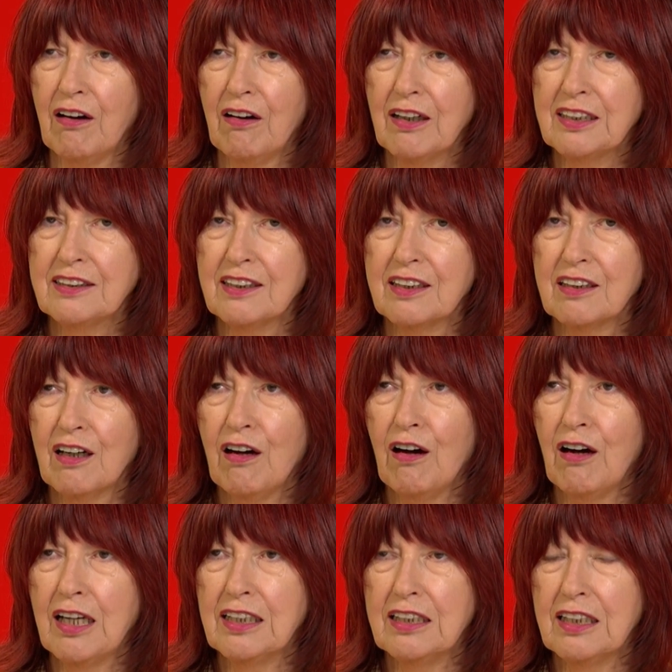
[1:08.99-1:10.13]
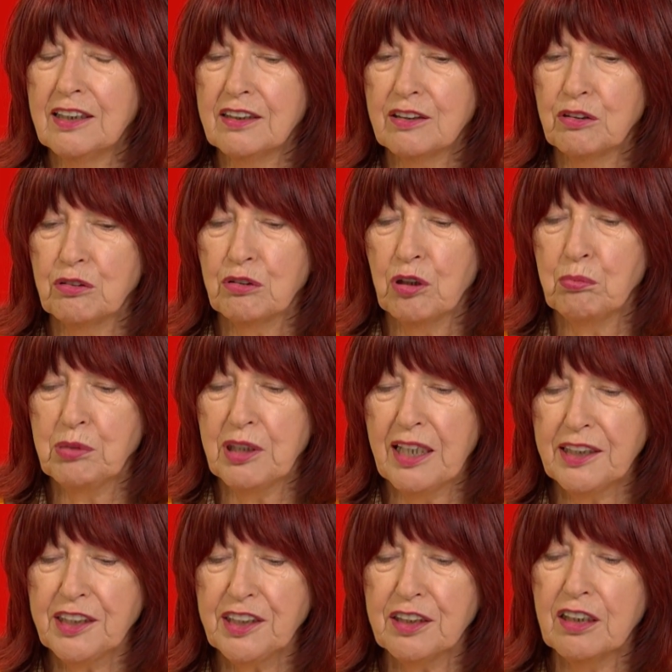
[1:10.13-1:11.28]
I think a highly lethal
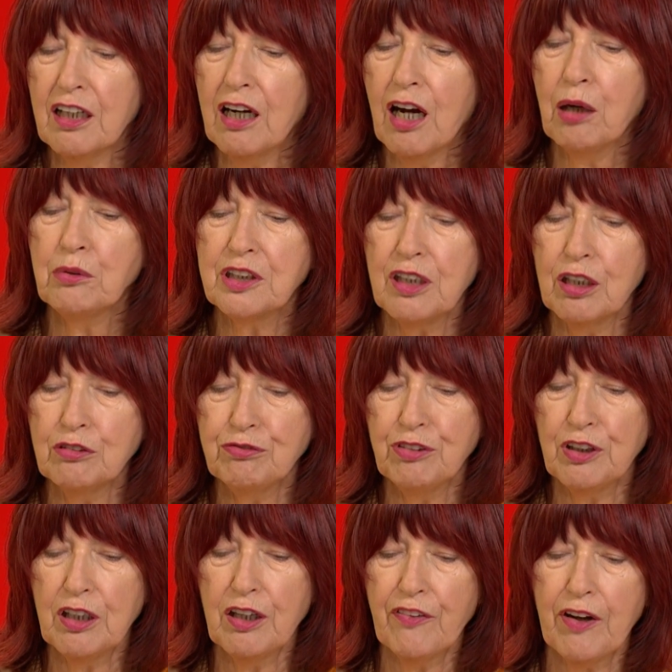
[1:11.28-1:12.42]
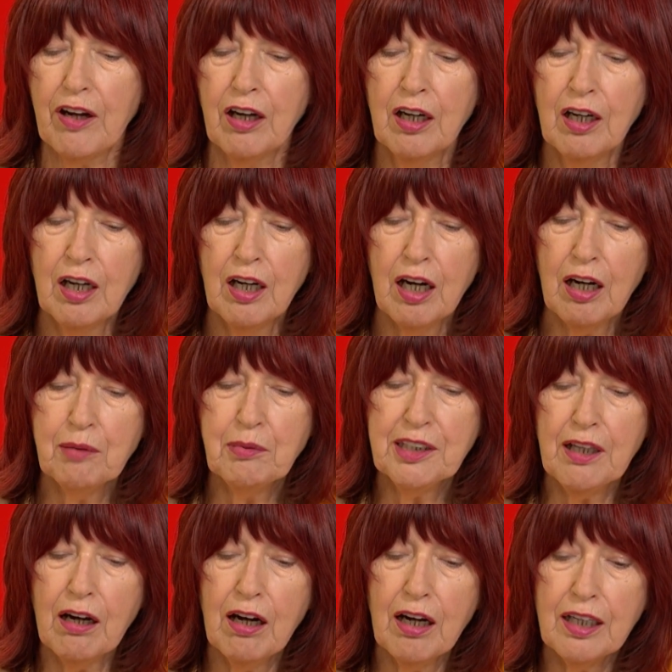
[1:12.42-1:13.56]
combination. Mm. And I would go further. I
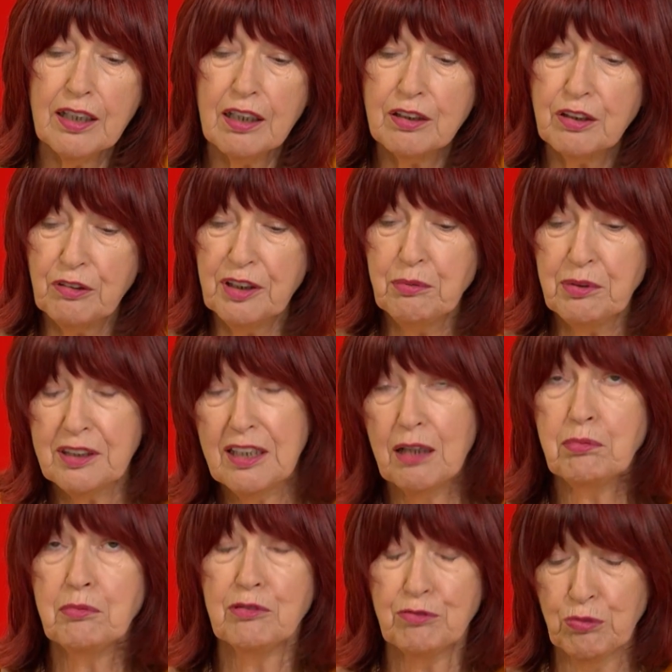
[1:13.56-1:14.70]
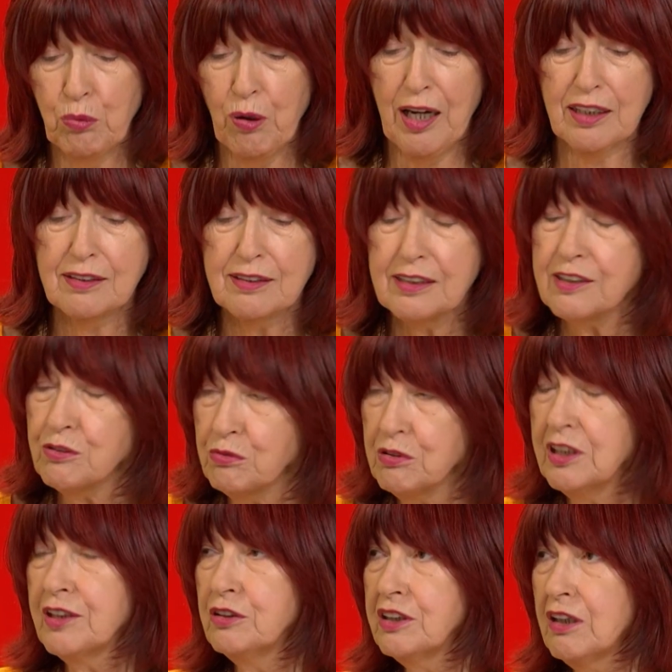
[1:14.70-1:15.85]
mean, I agree with the government for once. It's a
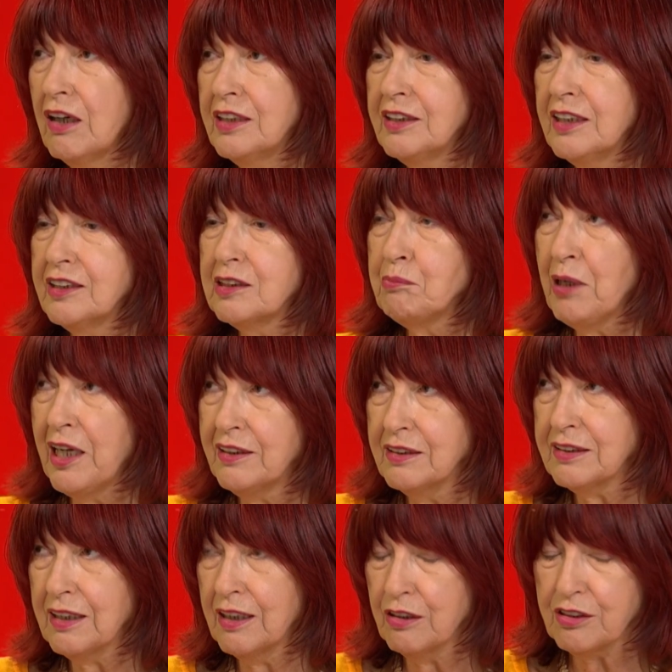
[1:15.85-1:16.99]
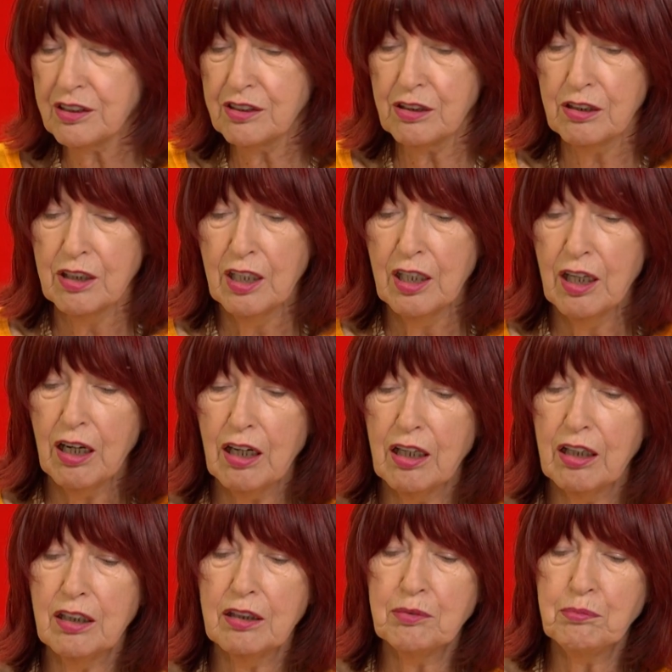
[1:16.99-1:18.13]
really good idea to ban the sales to
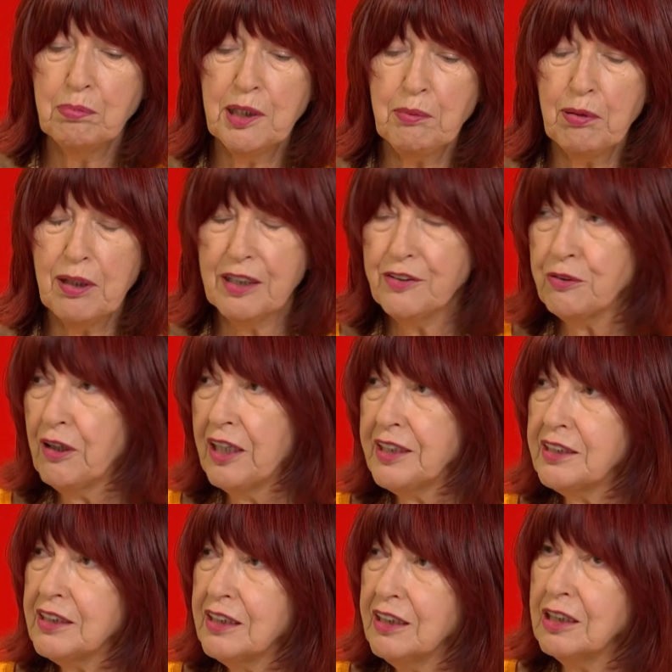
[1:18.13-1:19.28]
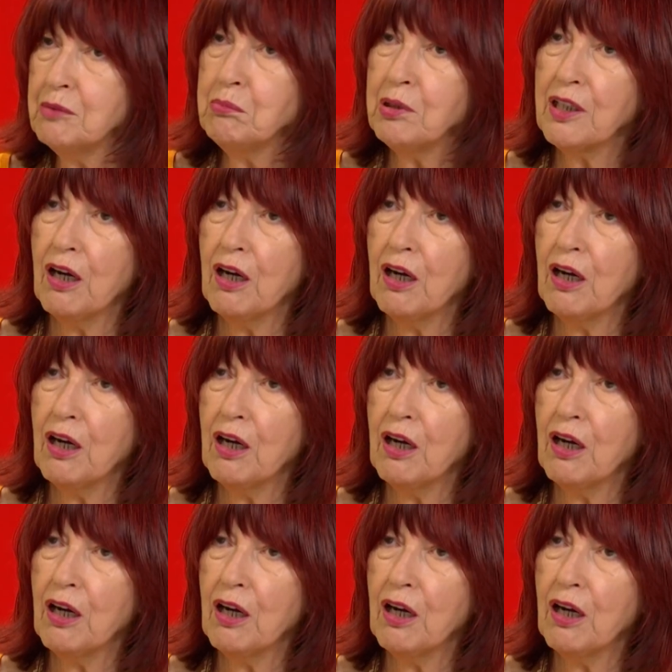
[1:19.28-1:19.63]
people under 18.